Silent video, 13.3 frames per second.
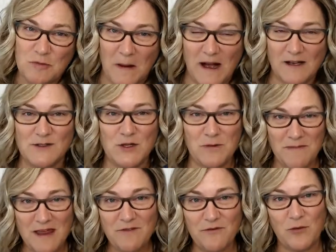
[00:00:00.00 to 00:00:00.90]
lunchbox. They're
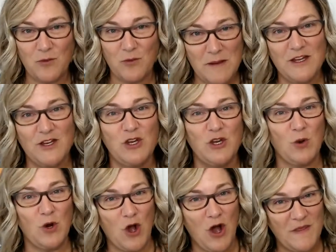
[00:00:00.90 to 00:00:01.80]
meant for women
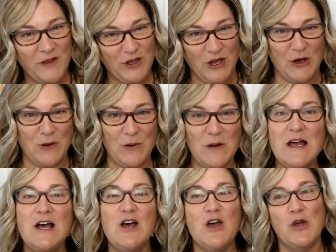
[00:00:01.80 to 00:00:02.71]
who are on the go,
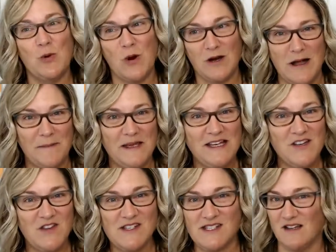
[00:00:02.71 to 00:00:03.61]
who are coming
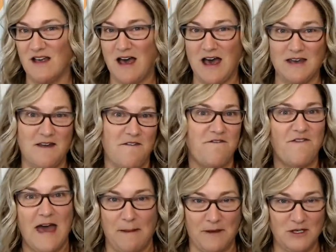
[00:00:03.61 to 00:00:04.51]
into the salon
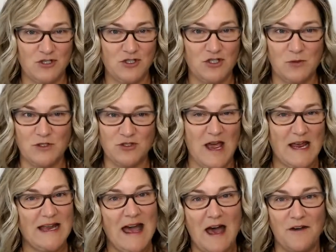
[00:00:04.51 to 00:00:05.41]
famished. We
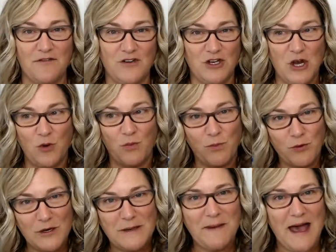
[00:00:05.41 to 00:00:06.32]
try to have,
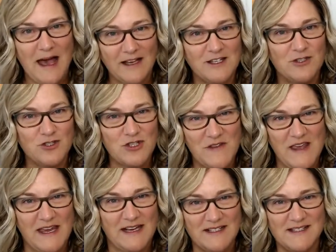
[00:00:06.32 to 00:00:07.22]
prepackaged
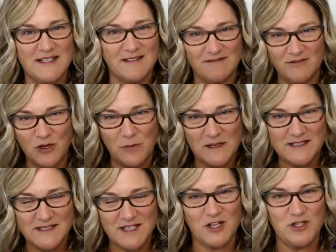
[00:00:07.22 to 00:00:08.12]
things that
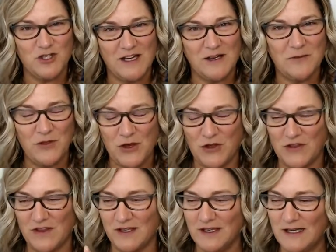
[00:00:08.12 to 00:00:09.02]
nobody's touching with
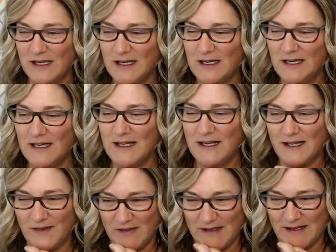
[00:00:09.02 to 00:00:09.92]
all
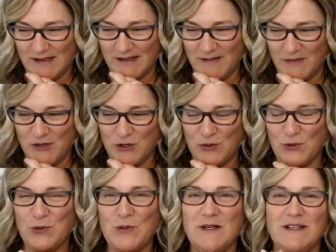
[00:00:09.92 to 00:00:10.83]
the
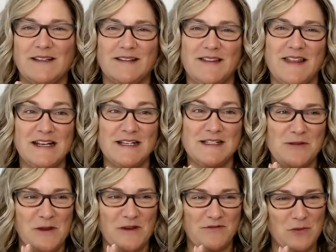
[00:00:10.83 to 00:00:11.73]
new things
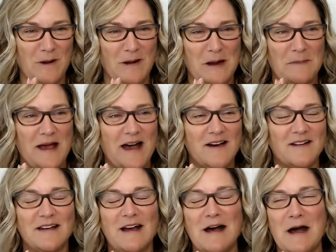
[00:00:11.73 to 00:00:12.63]
that we have to worry
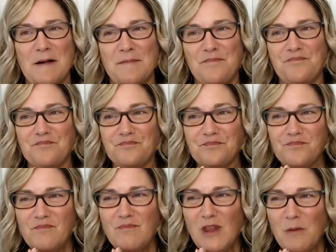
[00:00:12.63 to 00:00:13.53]
about.
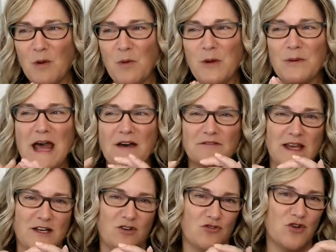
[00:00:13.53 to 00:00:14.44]
But we would have
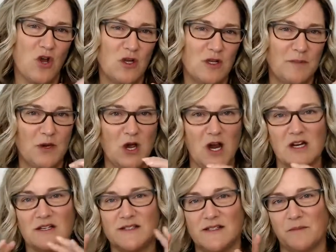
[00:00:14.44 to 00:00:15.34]
like granola
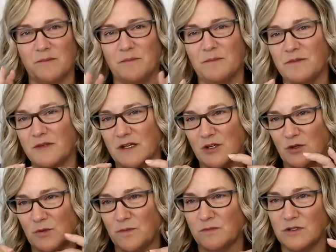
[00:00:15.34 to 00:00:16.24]
bars and
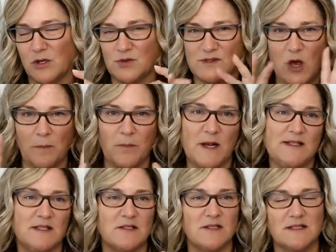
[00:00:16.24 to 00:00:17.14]
little low salt
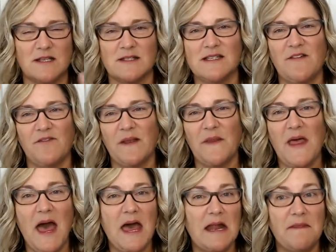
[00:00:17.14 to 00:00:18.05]
pretzels and stuff
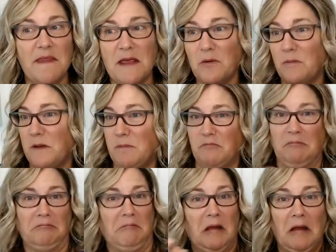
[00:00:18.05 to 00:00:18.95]
like that. And they would be
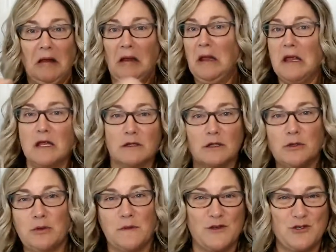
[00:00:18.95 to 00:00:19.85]

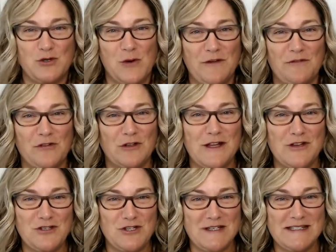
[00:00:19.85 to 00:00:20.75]
looting the joint for
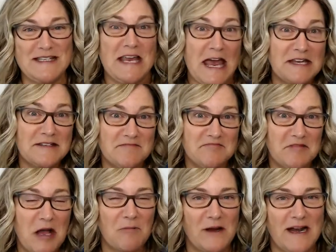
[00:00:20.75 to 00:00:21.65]
lunches and
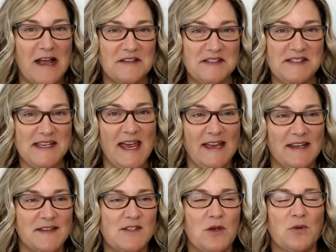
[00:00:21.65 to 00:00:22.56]
come right out and say
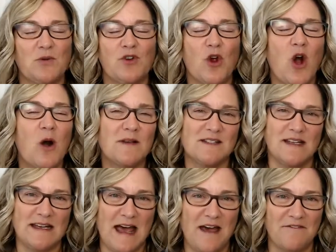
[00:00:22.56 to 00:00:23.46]
it. So you're
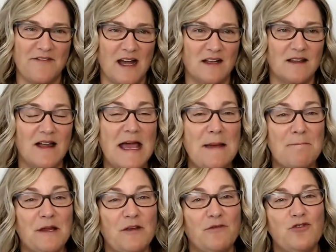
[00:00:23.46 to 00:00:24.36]
always going to have that
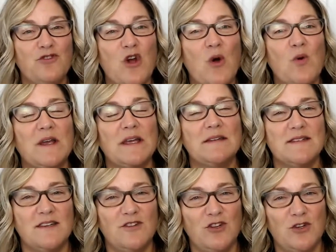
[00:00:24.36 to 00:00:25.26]
client. But if you don't
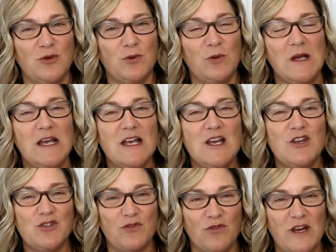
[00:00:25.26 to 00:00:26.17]
continue
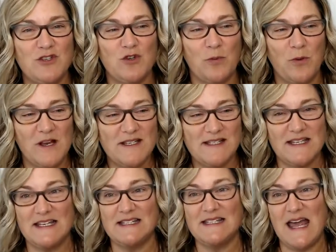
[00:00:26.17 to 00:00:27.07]
to raise your
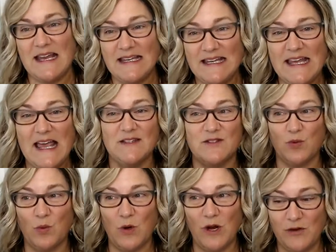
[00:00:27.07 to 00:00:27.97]
prices and
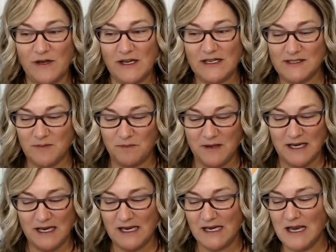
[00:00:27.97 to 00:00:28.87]
get to where you need to
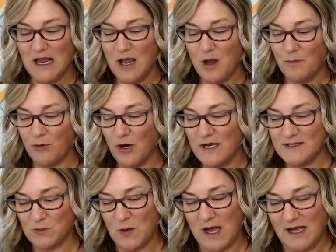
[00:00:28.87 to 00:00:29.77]
be
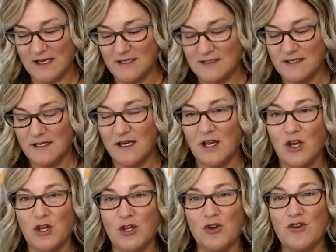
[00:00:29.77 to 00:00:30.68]
price-wise,
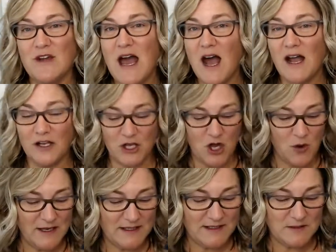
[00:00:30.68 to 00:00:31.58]
you're not
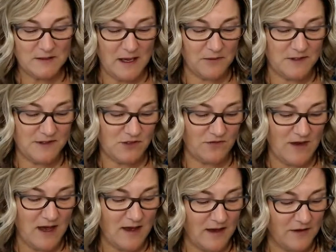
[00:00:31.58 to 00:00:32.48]
going to be able to
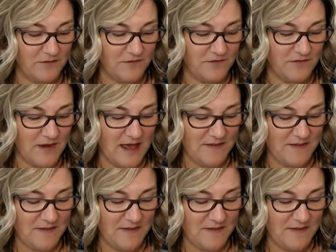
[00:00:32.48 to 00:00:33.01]
survive.